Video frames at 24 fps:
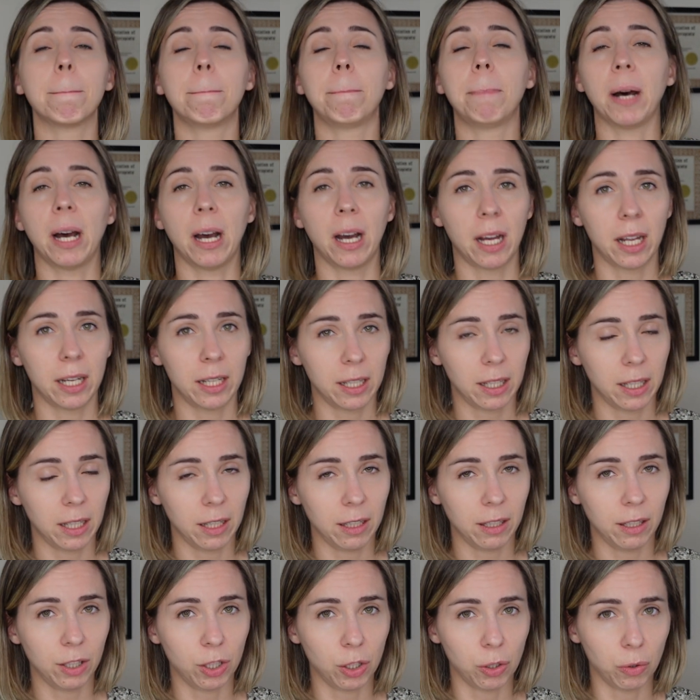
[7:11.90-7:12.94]
but
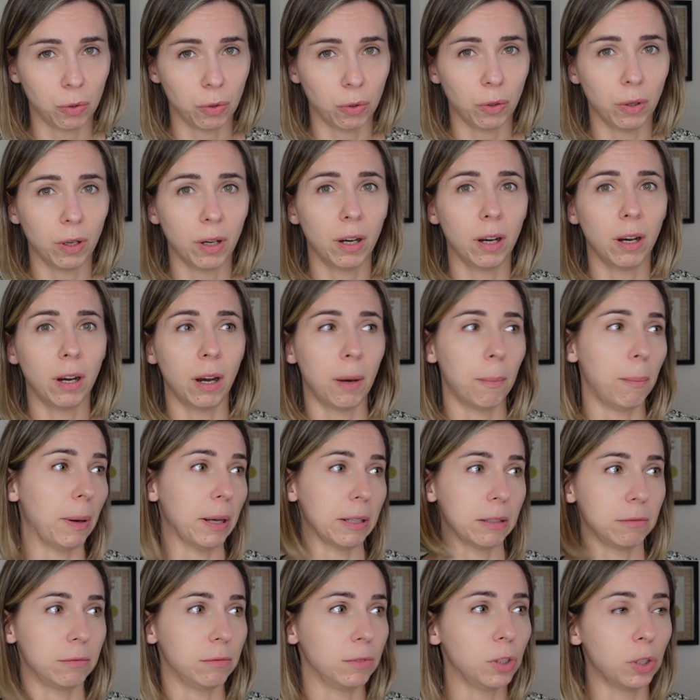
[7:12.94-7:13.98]
you, uh,
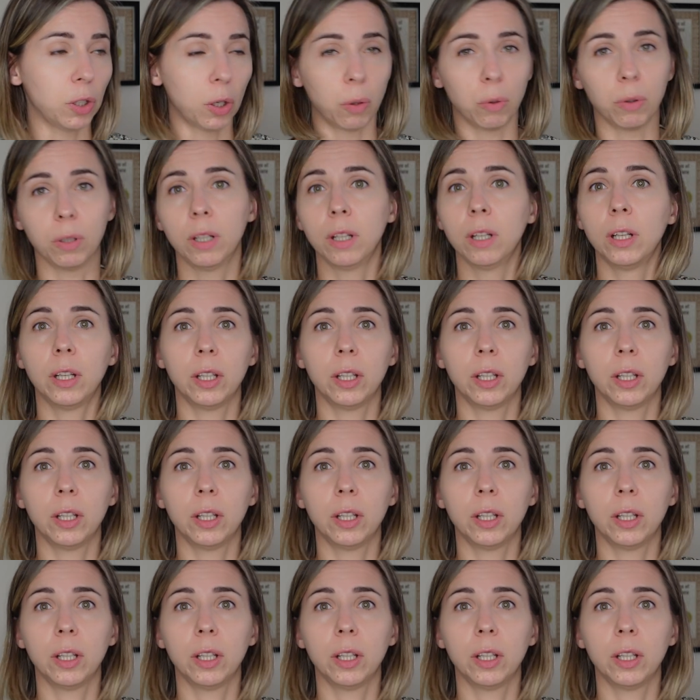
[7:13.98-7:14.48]
but you know,